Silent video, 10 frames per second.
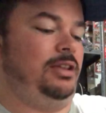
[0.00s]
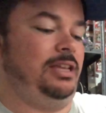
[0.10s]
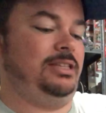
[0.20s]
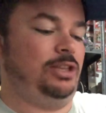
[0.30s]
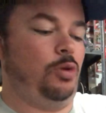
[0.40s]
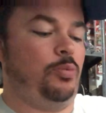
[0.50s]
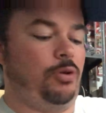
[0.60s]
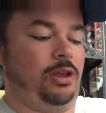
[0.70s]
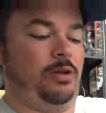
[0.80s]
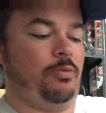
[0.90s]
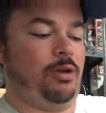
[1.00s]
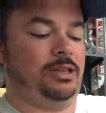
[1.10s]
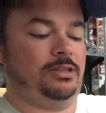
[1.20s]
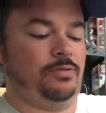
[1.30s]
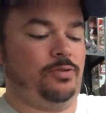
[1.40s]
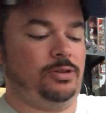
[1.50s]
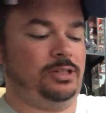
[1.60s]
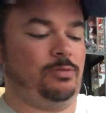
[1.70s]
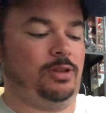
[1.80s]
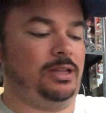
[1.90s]
is still pretty impressive on
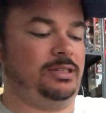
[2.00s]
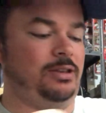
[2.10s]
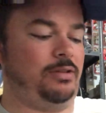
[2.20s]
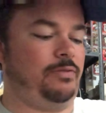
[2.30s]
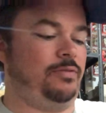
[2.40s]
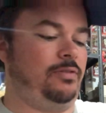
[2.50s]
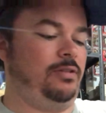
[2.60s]
some of that stuff.